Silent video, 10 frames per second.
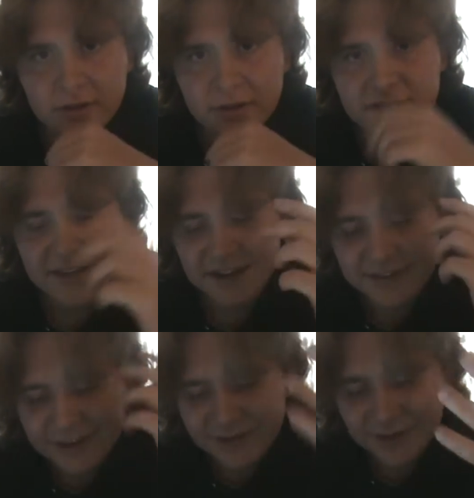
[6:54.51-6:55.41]
It's kind of
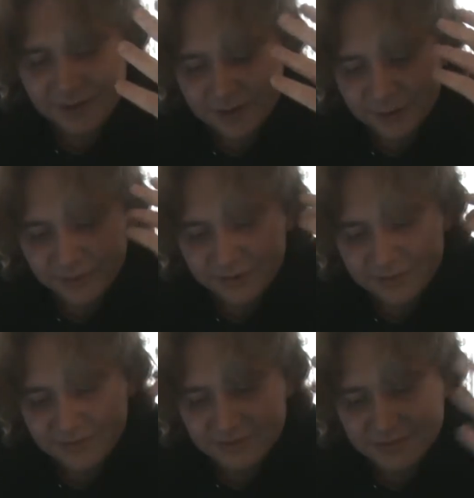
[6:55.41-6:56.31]
difficult to
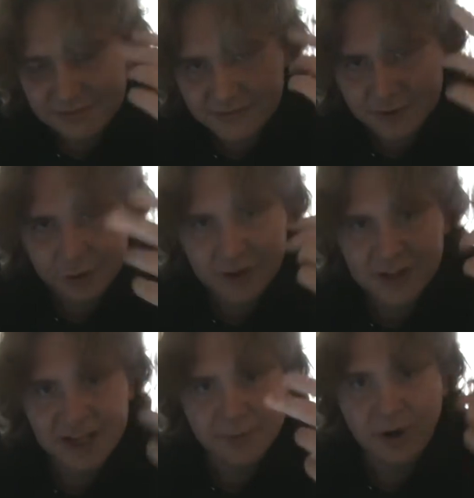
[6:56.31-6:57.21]
do the
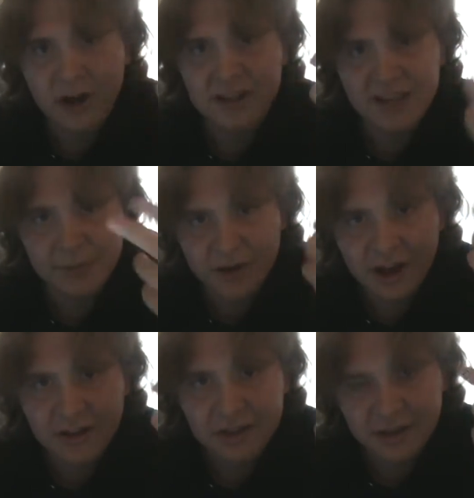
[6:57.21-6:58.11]
keep on keeping
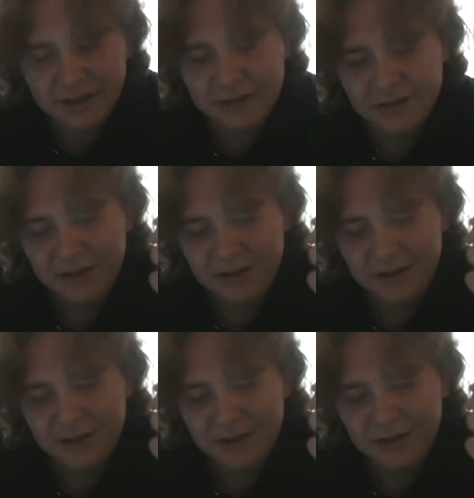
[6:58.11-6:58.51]
on thing